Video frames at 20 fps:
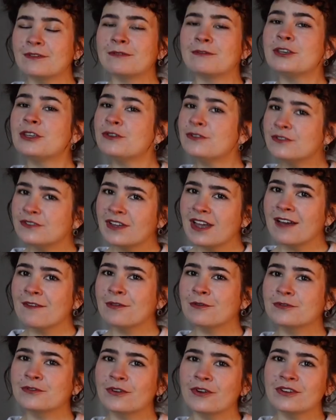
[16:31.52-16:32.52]
We used to
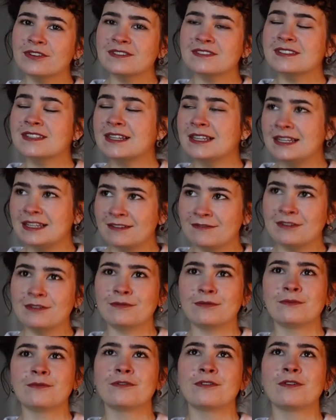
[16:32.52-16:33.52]
have those curtains in the living
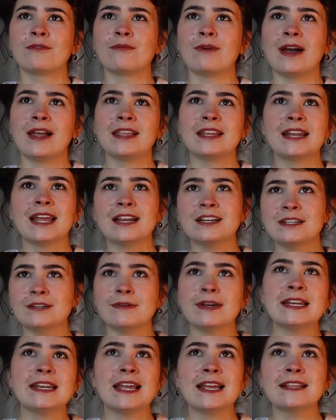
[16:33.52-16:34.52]
room for a while and I actually
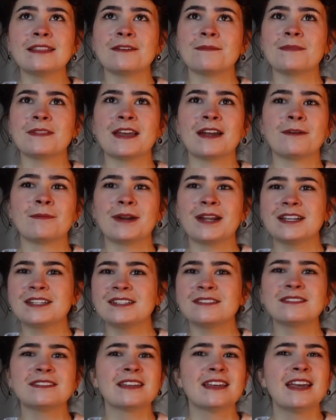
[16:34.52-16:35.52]
quite liked them there, but I
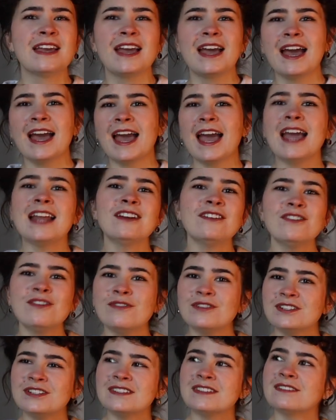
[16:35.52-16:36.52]
don't
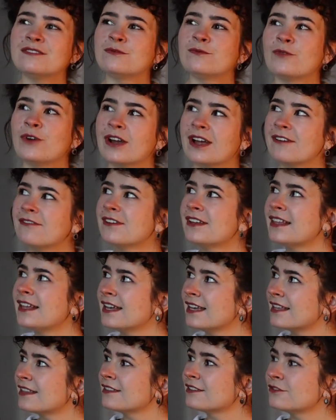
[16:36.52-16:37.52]
know, it just doesn't work. I feel
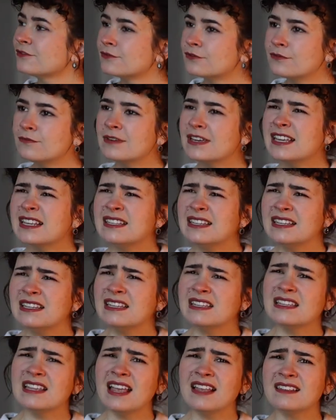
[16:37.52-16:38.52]
like this room
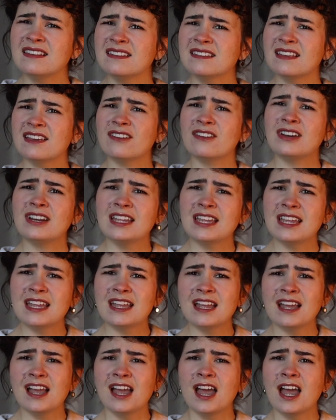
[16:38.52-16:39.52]
isn't
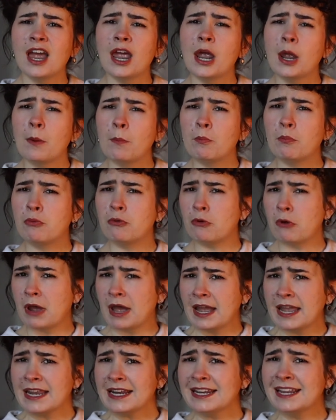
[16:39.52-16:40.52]
necessarily
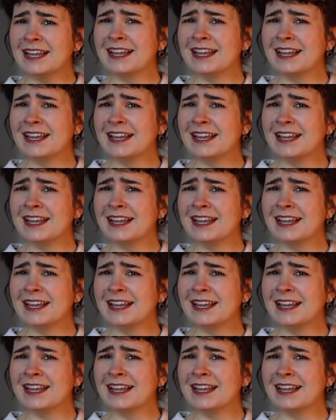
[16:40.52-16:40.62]
bright.